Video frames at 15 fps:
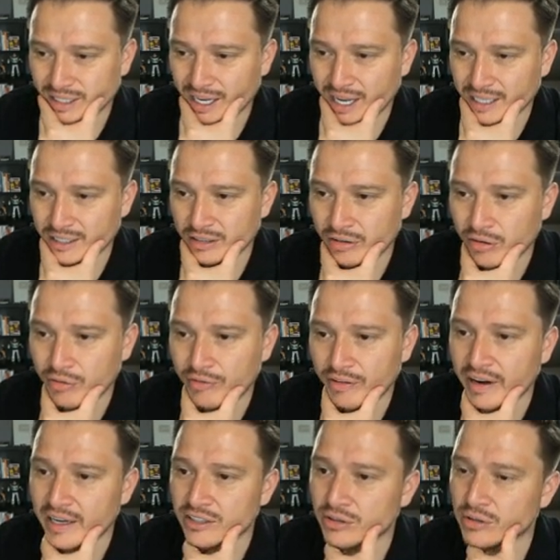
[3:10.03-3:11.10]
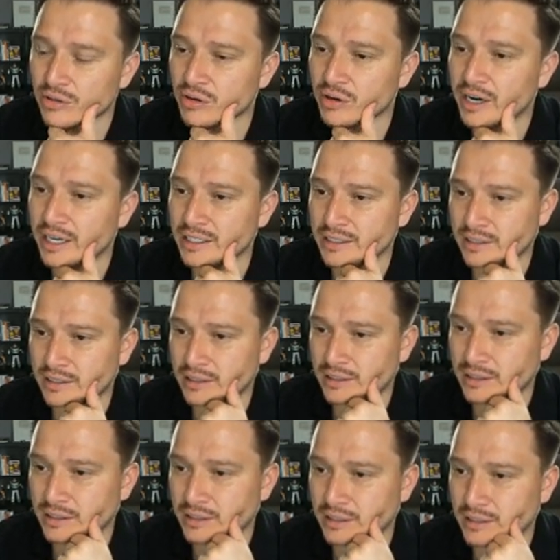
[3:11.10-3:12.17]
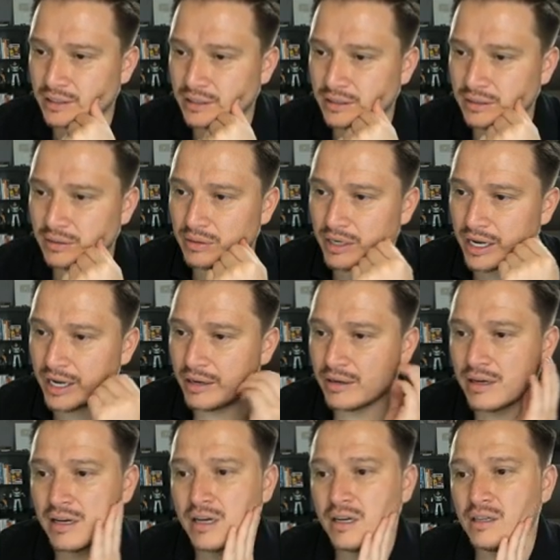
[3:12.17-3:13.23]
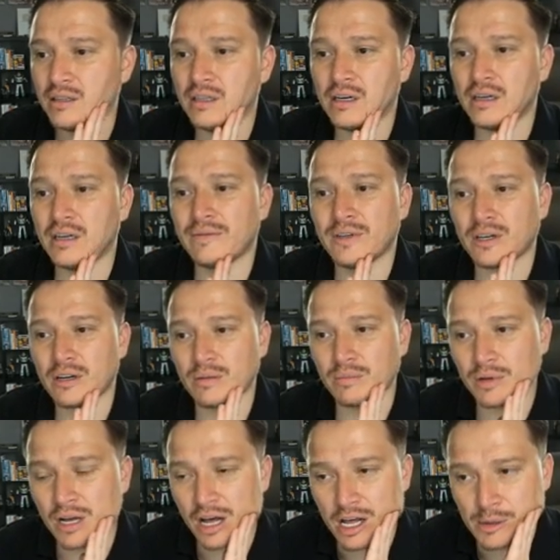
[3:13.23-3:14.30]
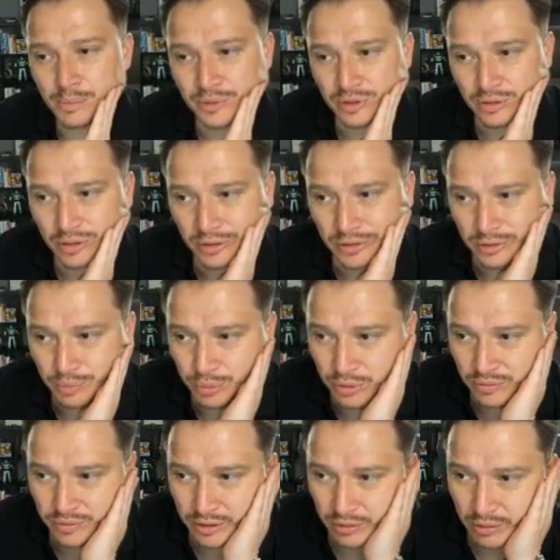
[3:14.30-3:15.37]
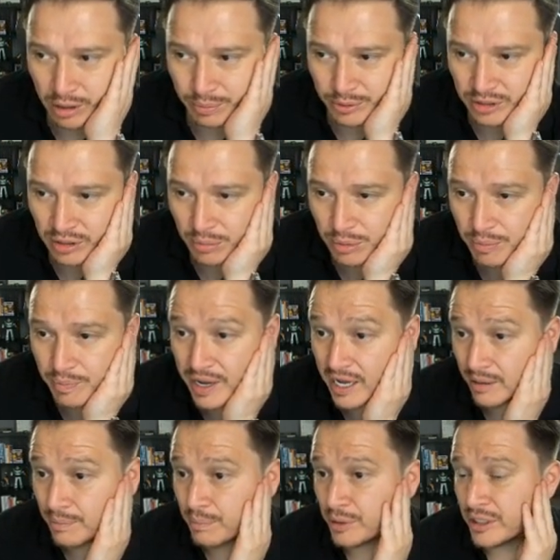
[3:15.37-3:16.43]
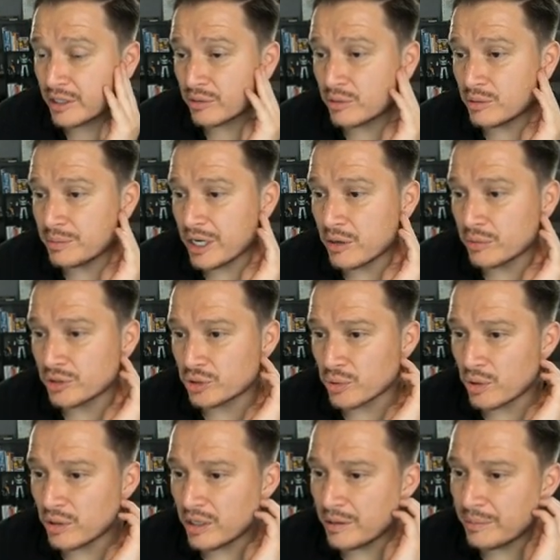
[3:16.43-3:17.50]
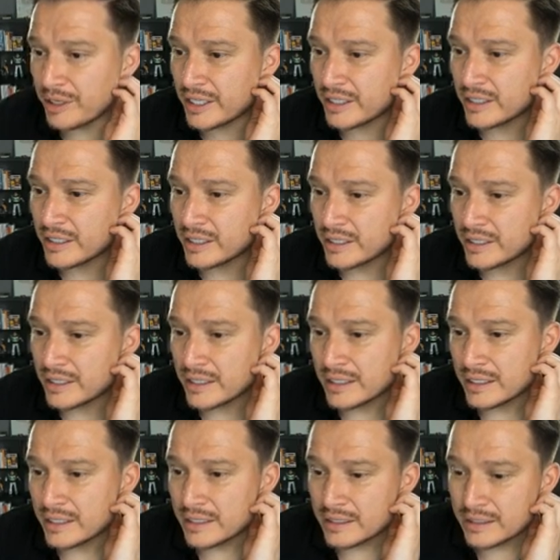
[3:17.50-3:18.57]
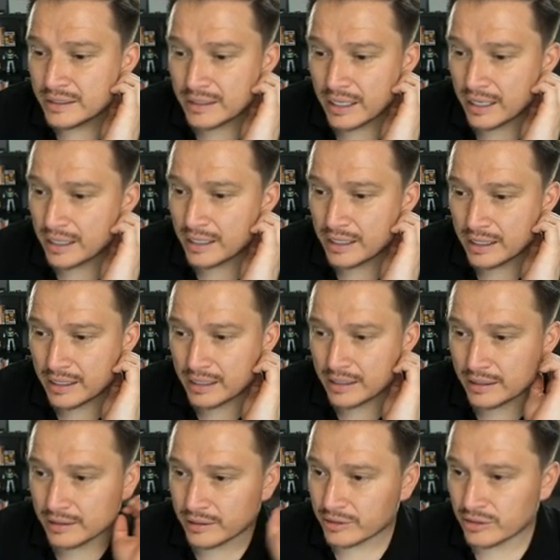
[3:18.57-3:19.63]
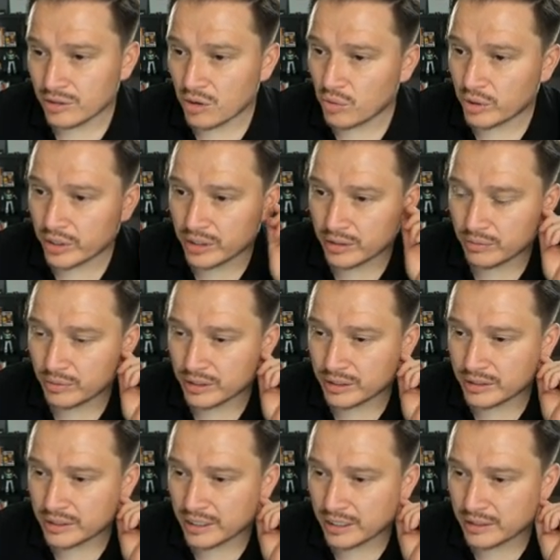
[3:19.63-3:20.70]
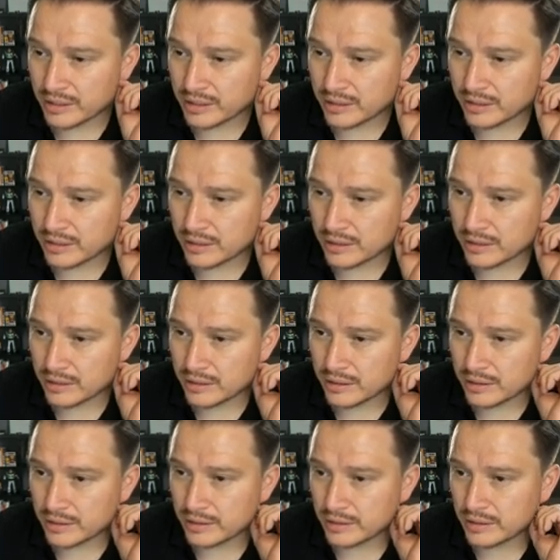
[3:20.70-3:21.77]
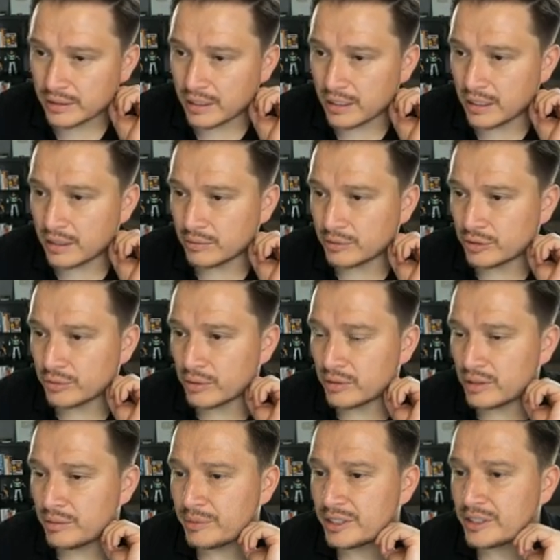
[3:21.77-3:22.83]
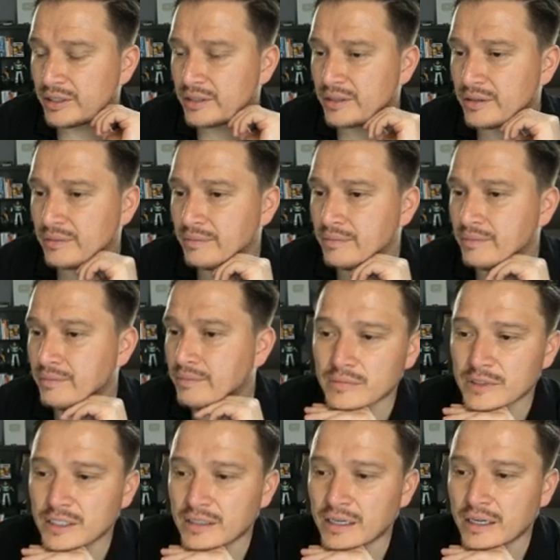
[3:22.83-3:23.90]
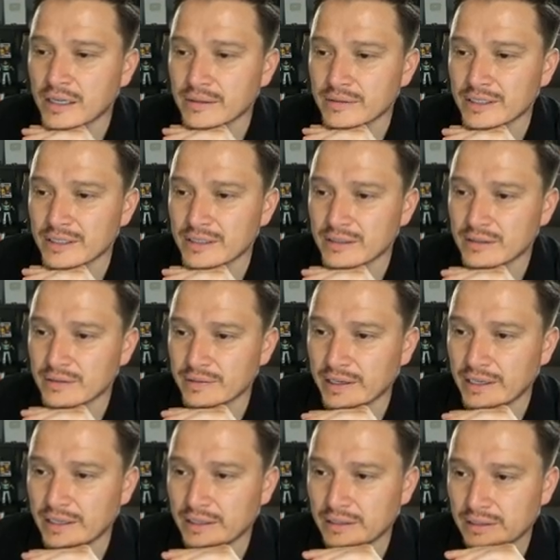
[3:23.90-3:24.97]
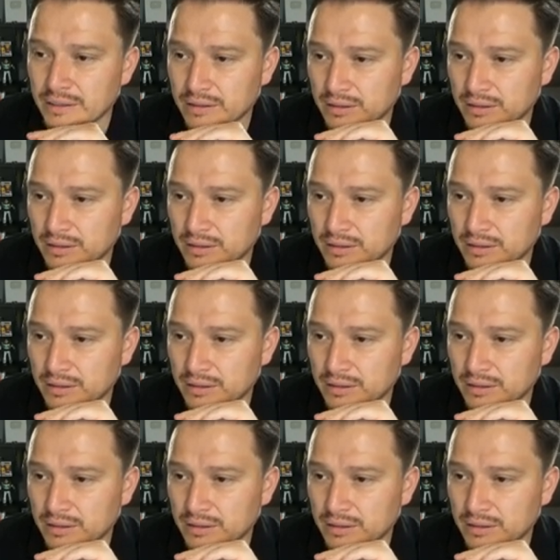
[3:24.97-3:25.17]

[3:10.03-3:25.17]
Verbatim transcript: It has no financial crimes. Okay. Don't give up on C O T P S. Here's proof of C O T P S is coming back, but there will be a withdrawal limit. Uh, there's nowhere where it says uh, withdrawal limits. Uh, this is fake.